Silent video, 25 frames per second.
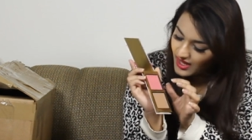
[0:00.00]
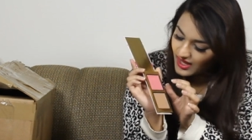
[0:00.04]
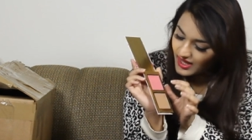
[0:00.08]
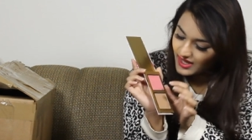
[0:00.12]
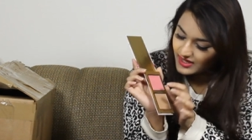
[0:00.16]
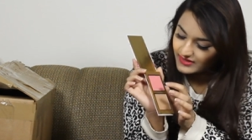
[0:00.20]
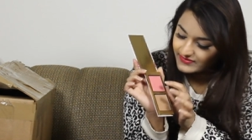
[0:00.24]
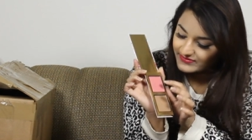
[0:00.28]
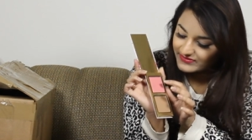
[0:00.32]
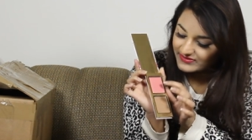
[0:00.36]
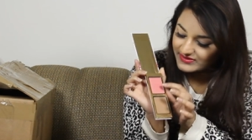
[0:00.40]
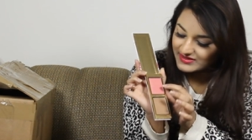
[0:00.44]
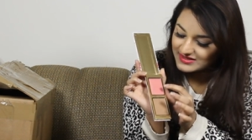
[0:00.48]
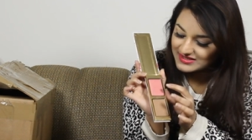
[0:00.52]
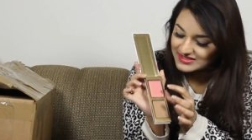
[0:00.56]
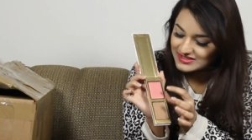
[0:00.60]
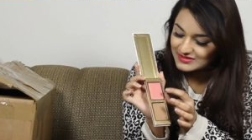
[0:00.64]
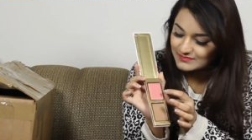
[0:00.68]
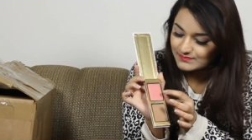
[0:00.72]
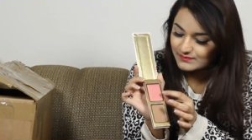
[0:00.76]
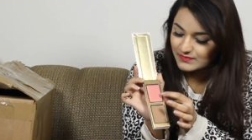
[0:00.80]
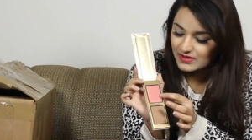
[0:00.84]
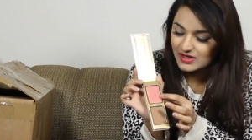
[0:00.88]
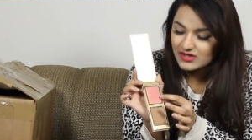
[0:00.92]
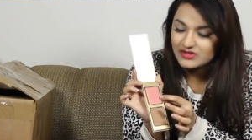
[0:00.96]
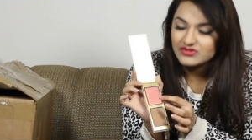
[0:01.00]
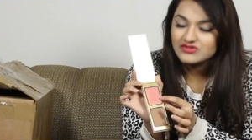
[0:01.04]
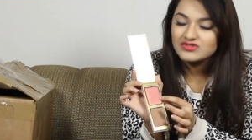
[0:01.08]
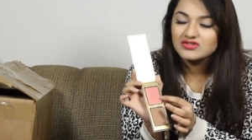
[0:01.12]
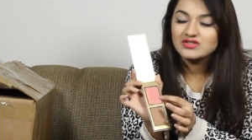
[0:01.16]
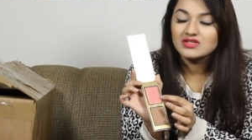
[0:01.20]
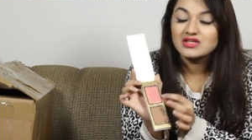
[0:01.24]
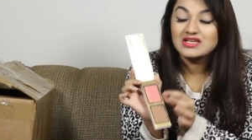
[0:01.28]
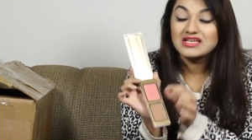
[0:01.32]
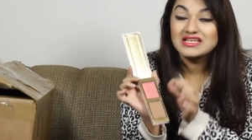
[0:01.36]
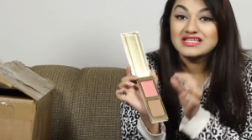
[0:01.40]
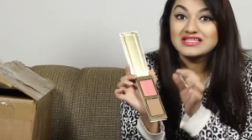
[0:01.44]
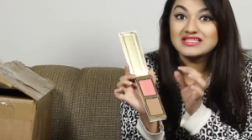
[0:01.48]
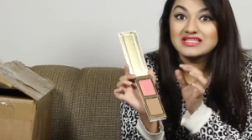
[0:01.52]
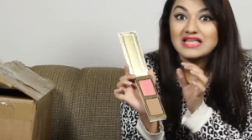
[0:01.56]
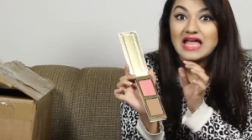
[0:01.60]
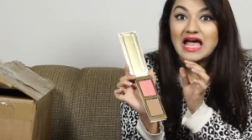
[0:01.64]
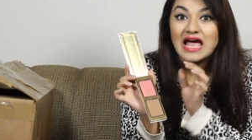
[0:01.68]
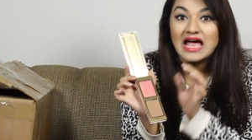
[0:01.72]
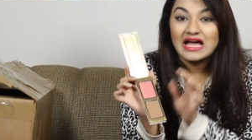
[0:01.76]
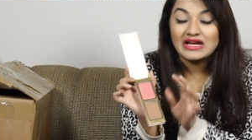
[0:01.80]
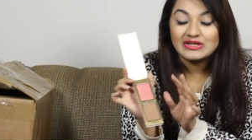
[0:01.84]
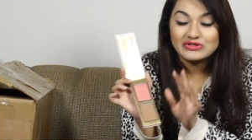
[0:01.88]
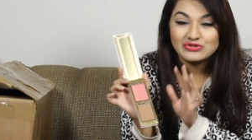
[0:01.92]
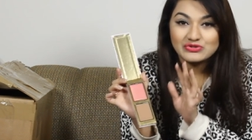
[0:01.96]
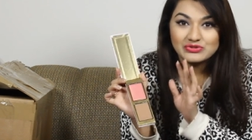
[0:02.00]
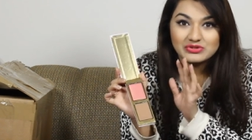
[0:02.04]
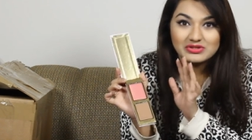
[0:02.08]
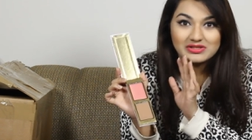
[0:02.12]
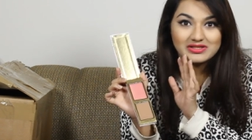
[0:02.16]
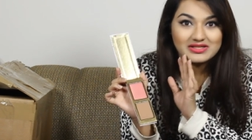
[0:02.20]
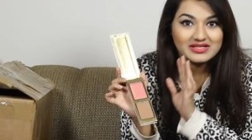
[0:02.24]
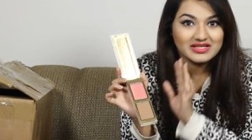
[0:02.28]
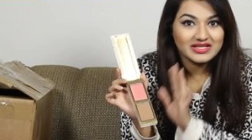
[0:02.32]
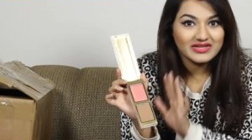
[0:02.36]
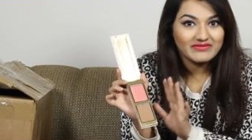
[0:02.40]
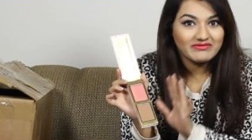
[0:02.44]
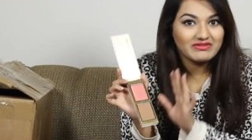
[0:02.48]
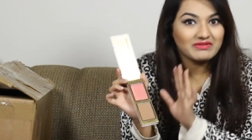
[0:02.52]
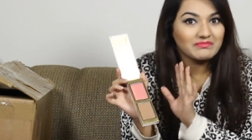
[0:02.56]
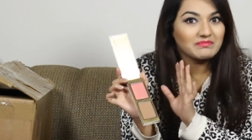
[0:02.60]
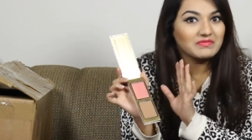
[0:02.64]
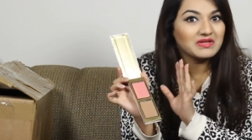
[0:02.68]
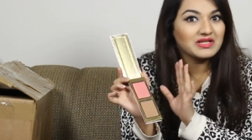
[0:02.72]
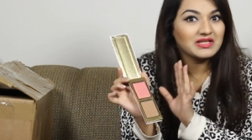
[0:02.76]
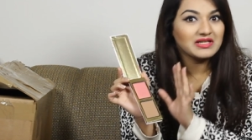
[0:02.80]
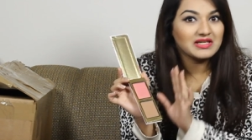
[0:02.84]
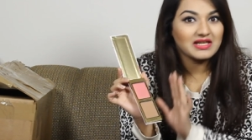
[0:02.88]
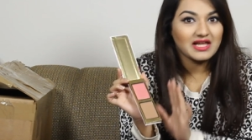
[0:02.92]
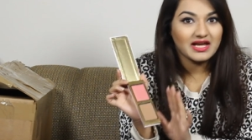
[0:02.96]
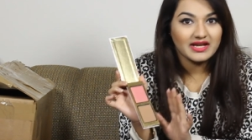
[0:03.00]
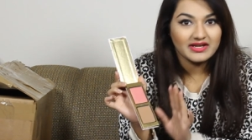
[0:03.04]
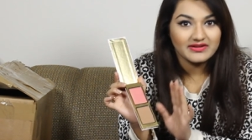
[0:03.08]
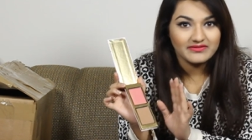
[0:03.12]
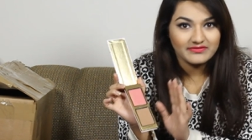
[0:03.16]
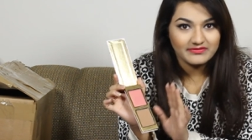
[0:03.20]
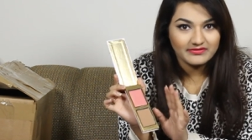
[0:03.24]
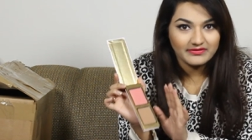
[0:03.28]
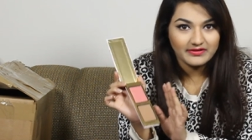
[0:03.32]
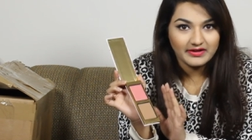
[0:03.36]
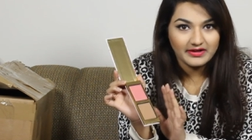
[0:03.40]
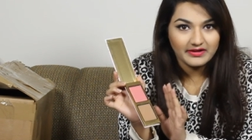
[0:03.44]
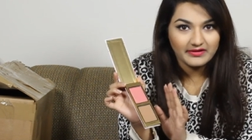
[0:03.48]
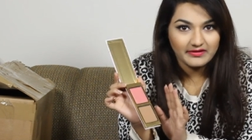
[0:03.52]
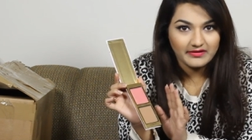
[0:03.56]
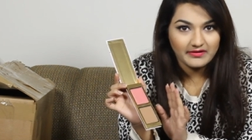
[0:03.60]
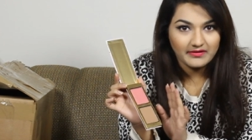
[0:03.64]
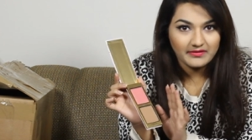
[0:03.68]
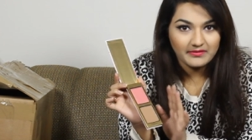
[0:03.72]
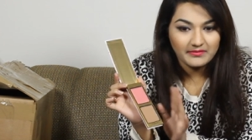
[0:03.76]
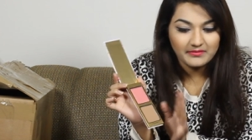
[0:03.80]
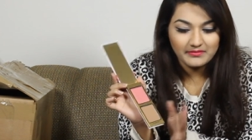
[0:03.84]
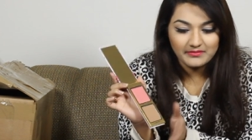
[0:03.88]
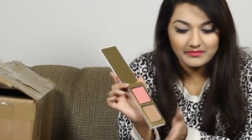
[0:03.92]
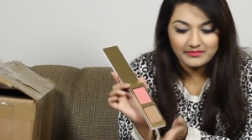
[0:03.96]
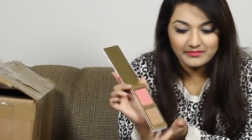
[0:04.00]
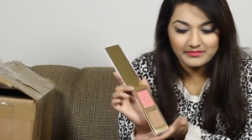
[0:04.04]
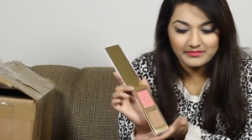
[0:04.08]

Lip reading: And this blush is actually giving me life right now.